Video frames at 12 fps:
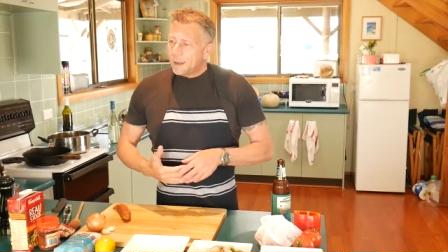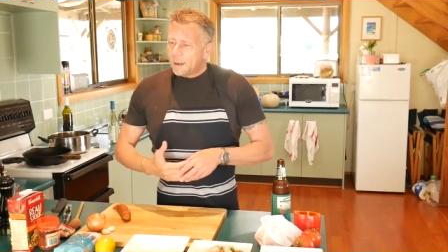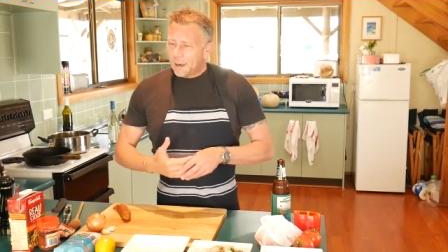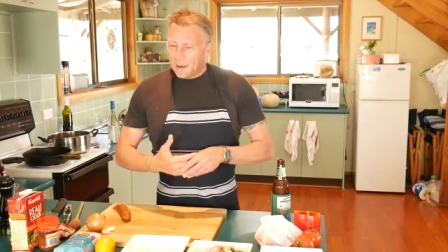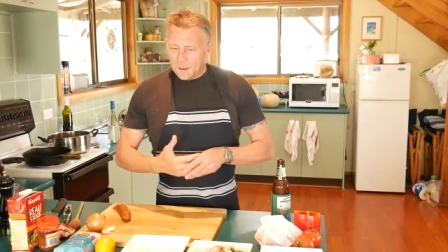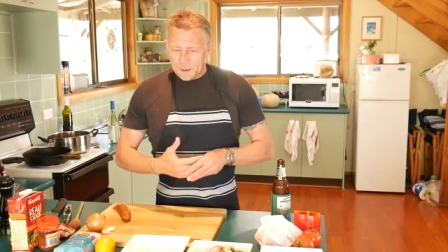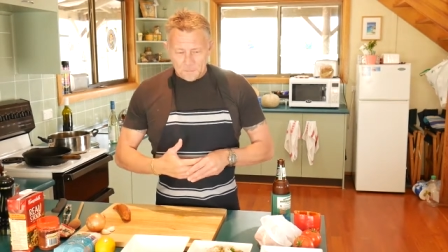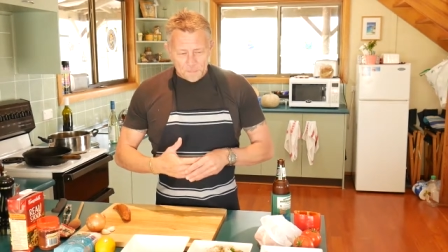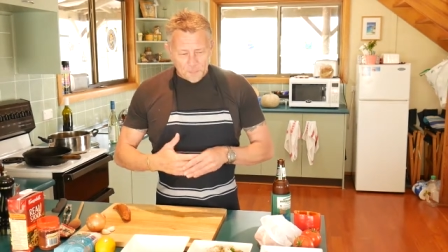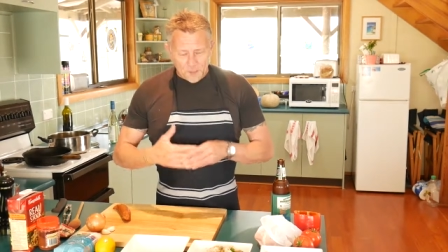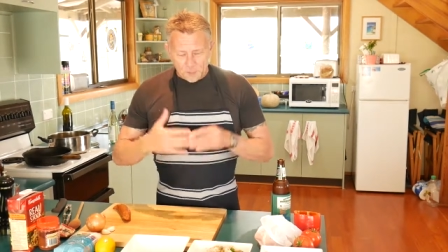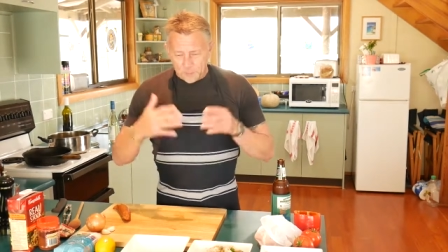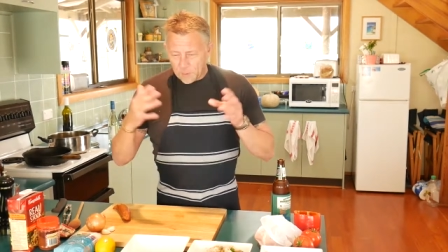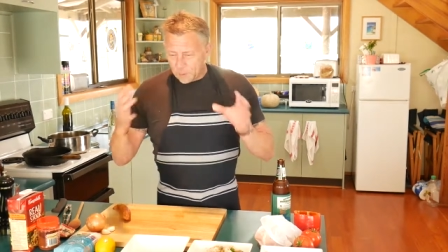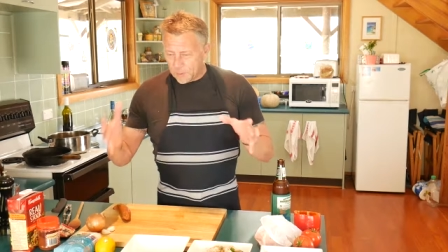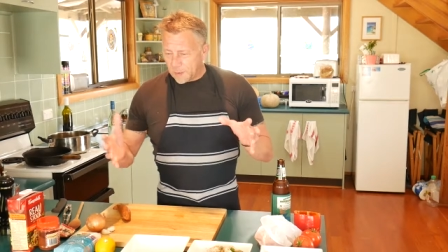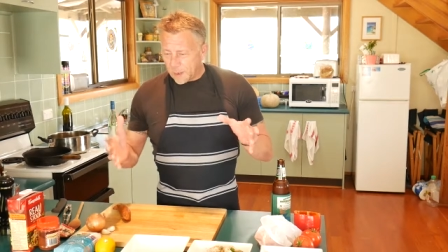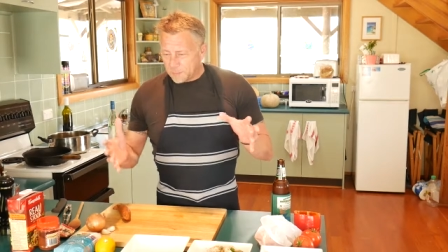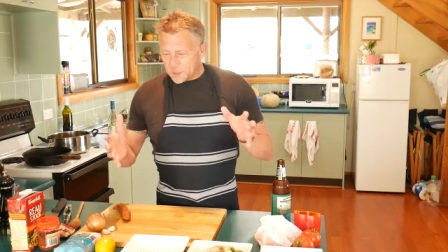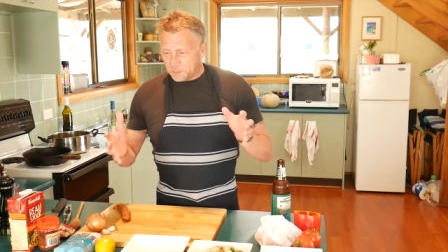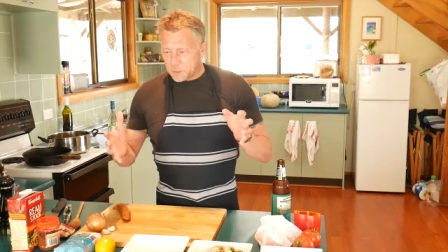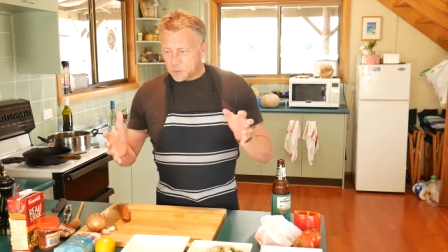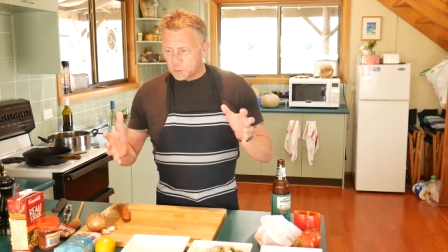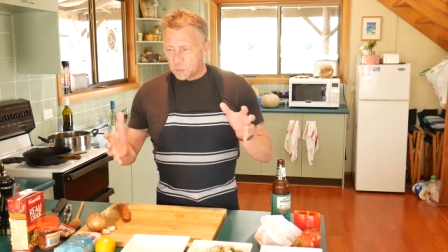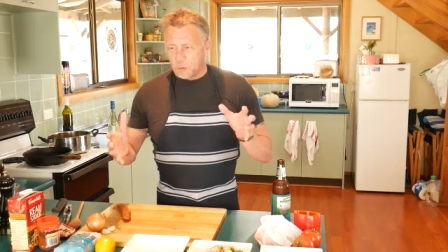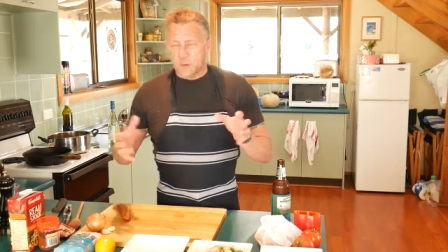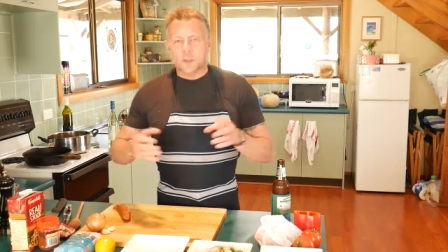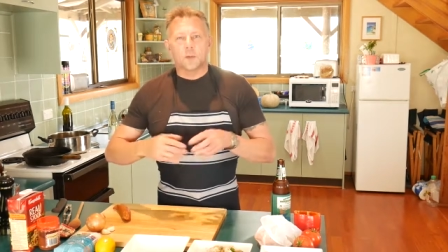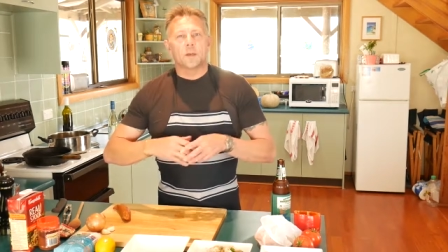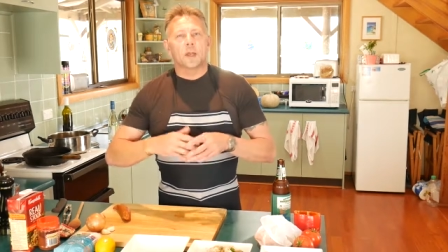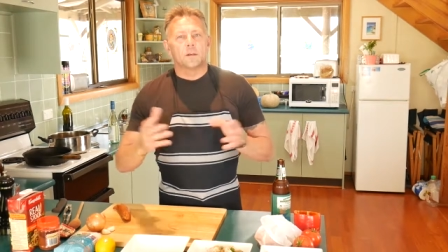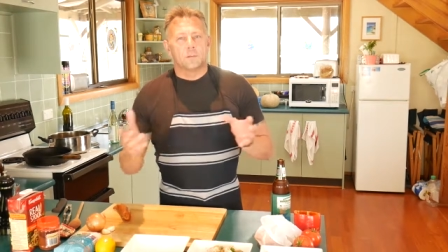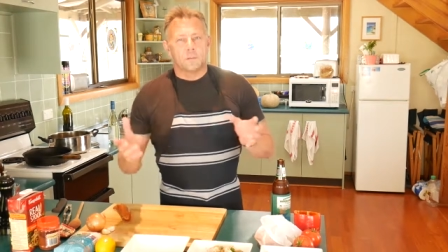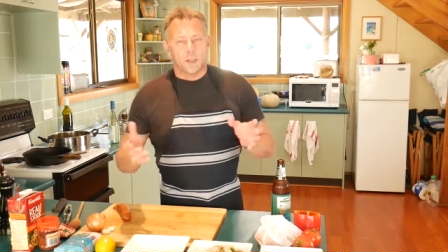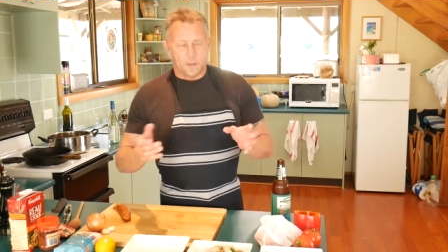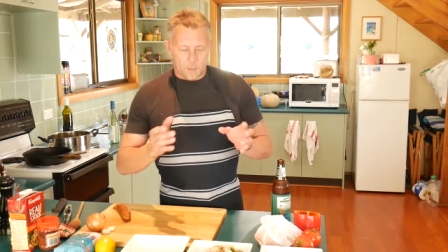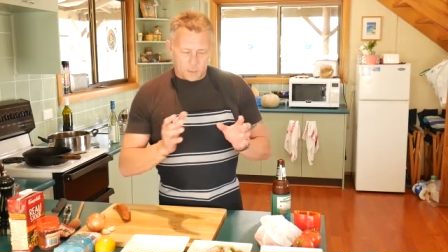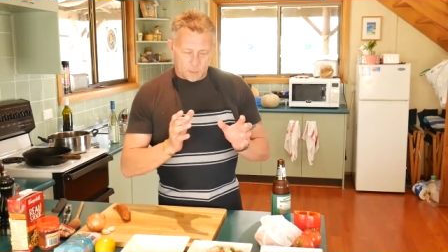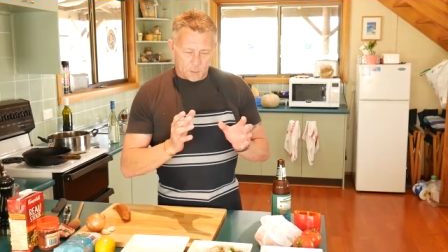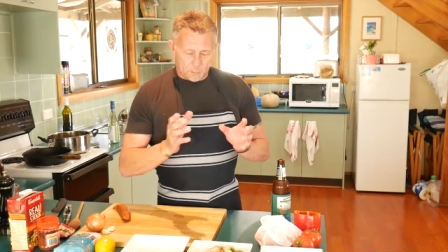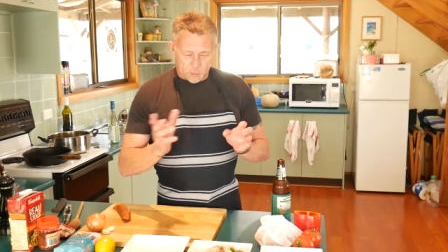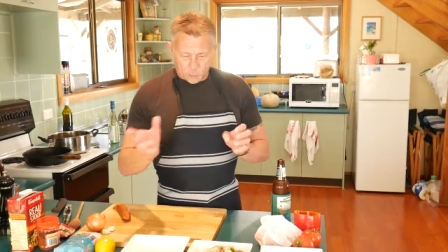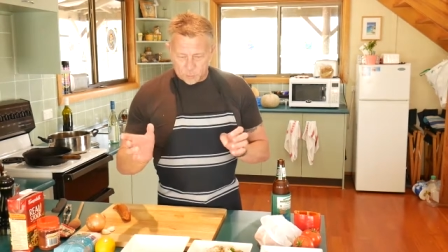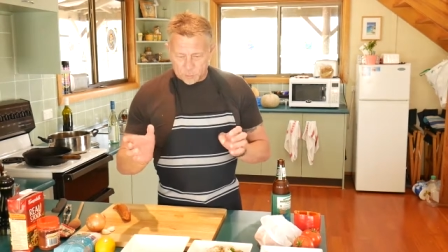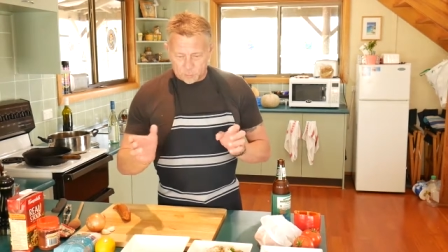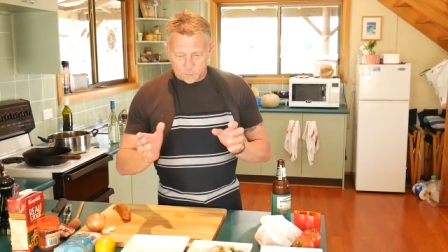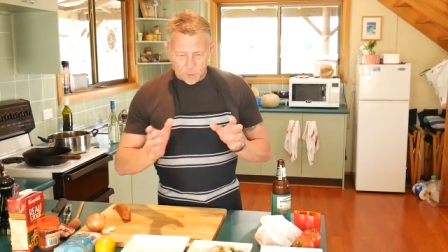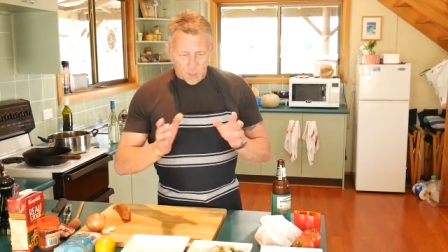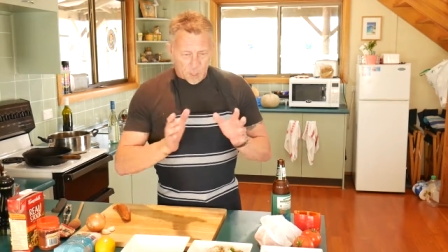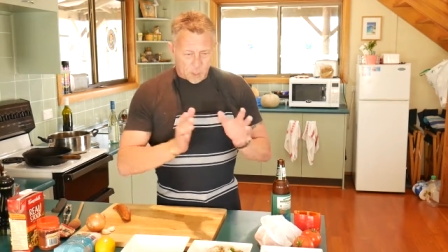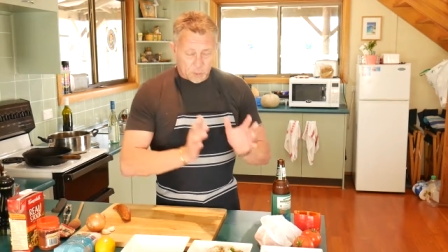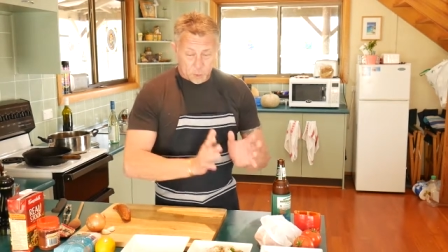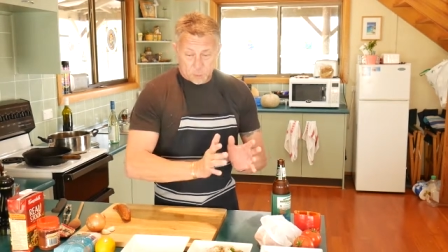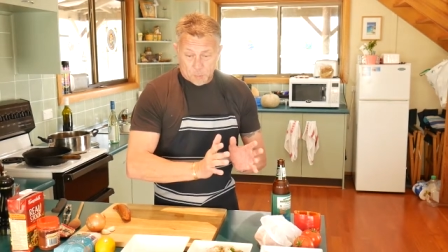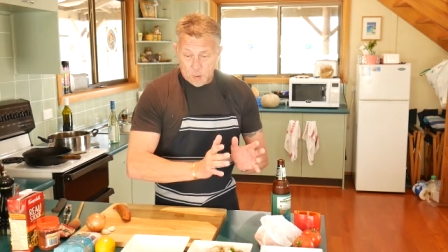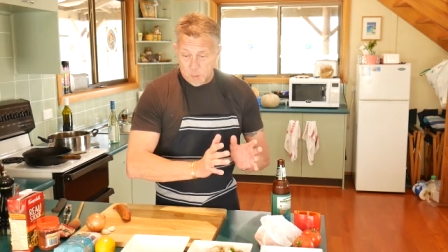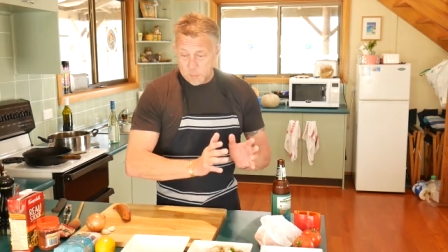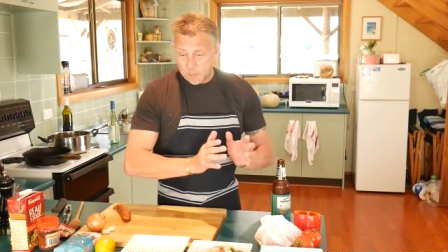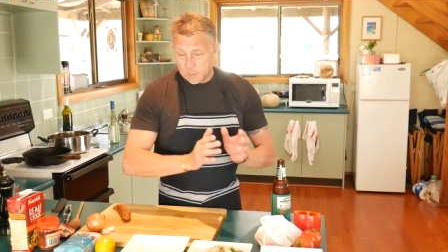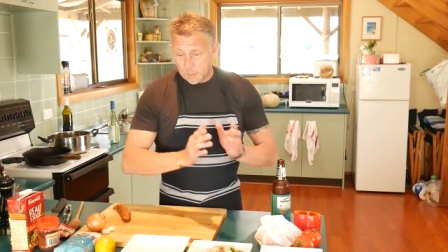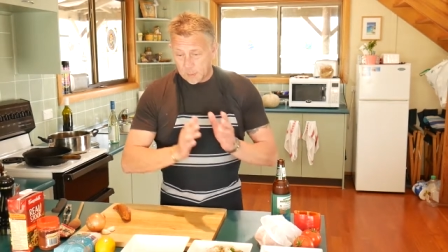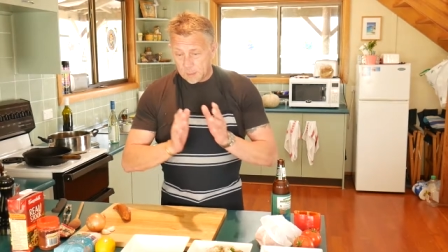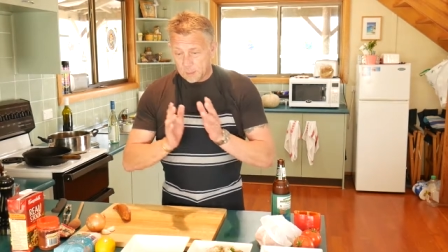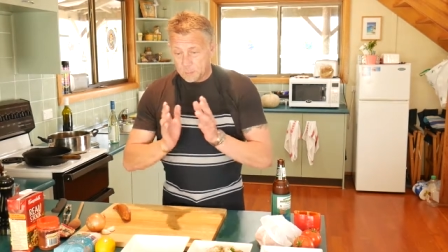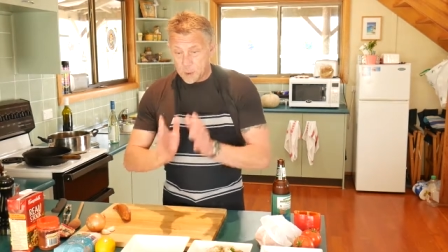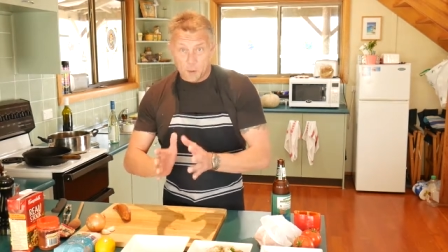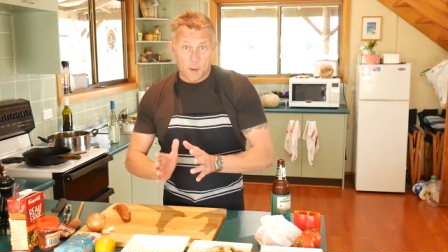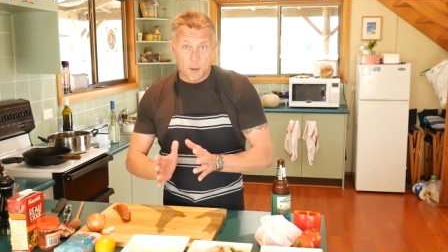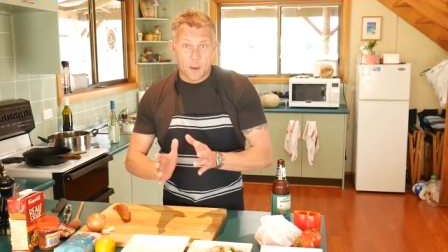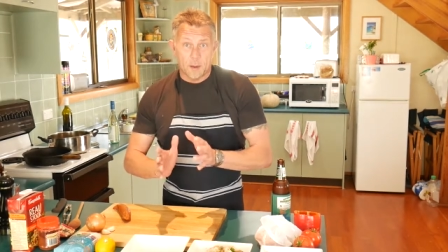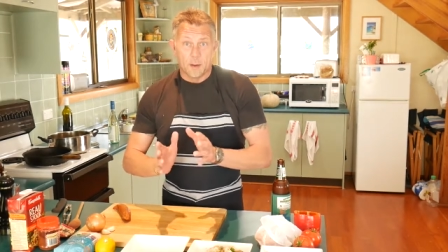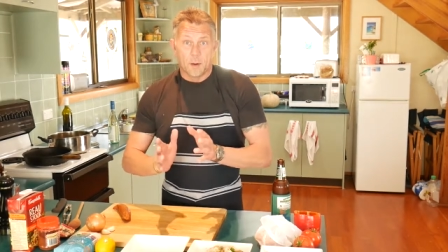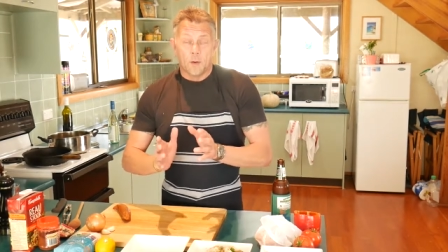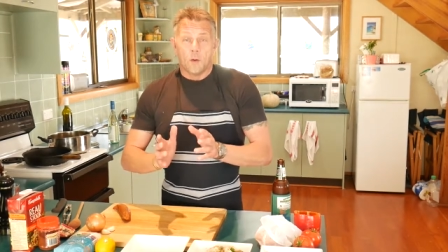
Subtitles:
they gave us a mystery box. So we had, a choice of a T-bone, Maryland,